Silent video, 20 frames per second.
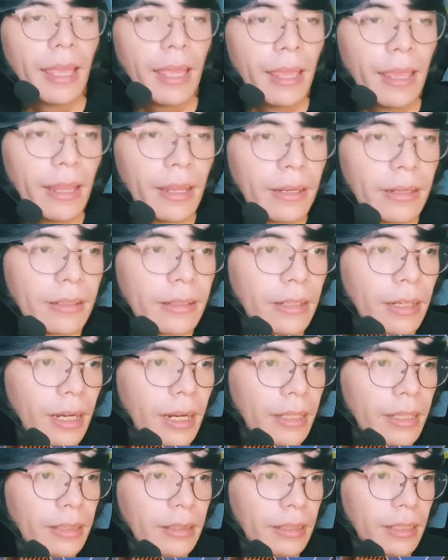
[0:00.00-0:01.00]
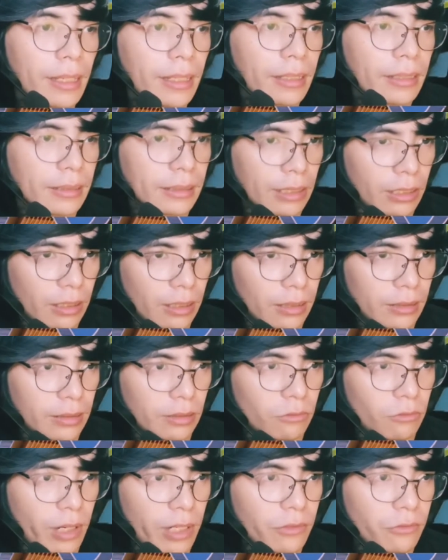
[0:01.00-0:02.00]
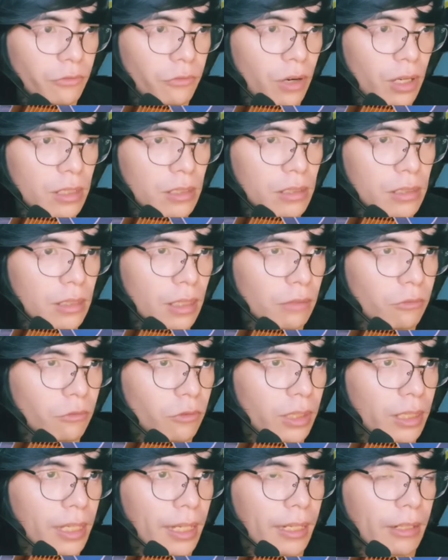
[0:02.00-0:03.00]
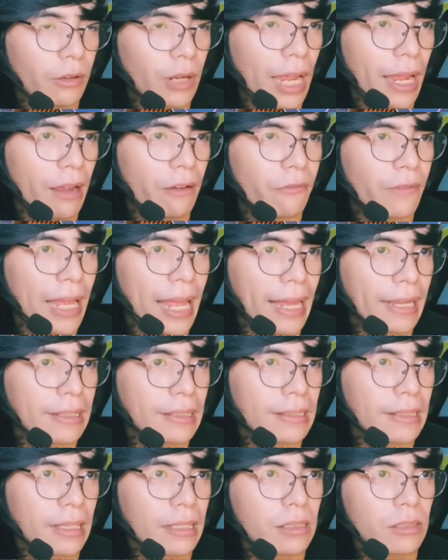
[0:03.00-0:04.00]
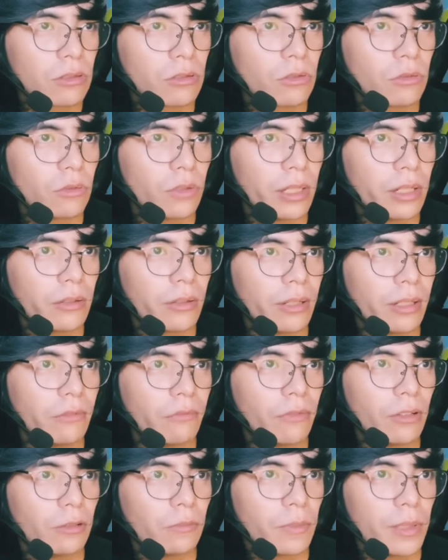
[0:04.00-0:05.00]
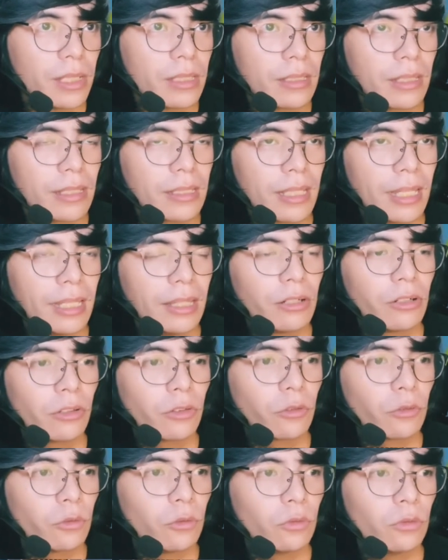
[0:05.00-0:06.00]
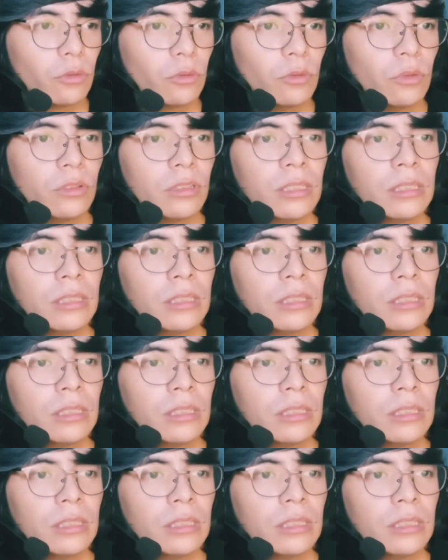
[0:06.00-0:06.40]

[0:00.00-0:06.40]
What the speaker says: And I think the rate funds that we have access to here in the Philippines is either through,